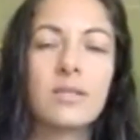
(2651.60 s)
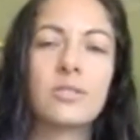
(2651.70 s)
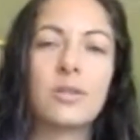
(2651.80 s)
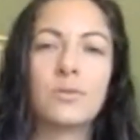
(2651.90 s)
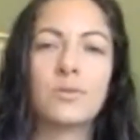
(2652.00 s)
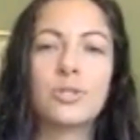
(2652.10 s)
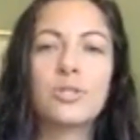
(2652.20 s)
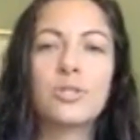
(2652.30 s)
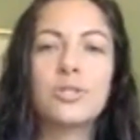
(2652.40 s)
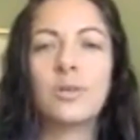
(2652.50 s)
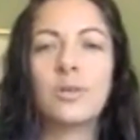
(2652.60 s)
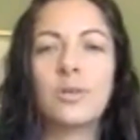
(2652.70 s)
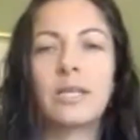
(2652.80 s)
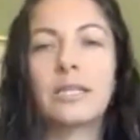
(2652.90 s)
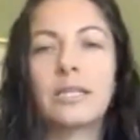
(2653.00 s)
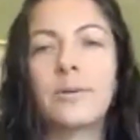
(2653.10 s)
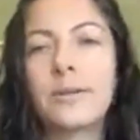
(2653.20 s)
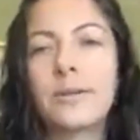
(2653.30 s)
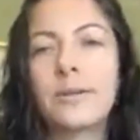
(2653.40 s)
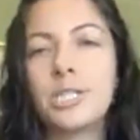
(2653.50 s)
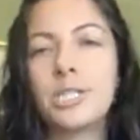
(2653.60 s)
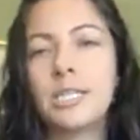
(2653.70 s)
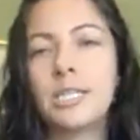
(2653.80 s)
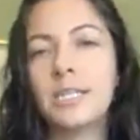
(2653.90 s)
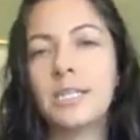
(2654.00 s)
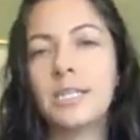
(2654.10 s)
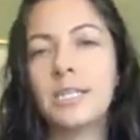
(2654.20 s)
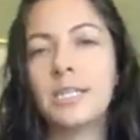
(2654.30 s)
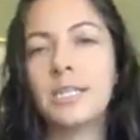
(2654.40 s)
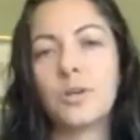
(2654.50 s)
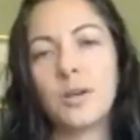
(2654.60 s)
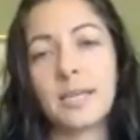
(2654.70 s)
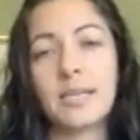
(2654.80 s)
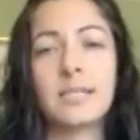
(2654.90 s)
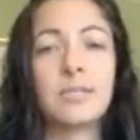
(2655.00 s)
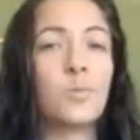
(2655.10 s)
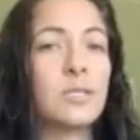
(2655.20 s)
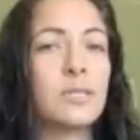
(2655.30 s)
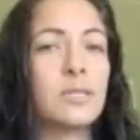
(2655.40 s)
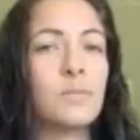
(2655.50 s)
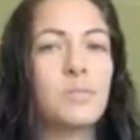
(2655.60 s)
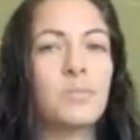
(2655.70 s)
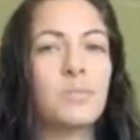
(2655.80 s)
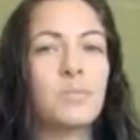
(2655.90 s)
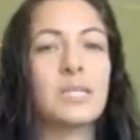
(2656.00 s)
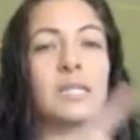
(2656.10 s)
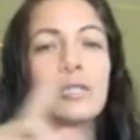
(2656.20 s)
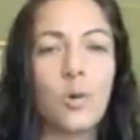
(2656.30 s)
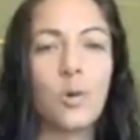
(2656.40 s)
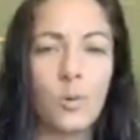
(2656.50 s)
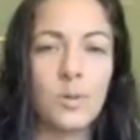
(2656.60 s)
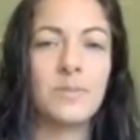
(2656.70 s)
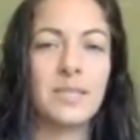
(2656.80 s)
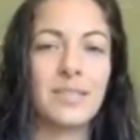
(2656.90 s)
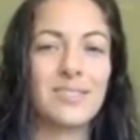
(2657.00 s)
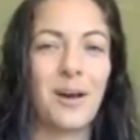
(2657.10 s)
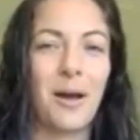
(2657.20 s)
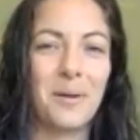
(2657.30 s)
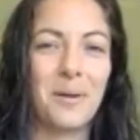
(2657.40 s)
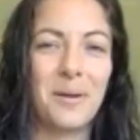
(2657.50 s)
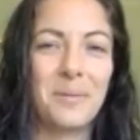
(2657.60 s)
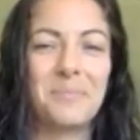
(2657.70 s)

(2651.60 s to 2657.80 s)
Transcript: So just know that low energy here, we're talking that is one symptom, but it doesn't always mean it's ama.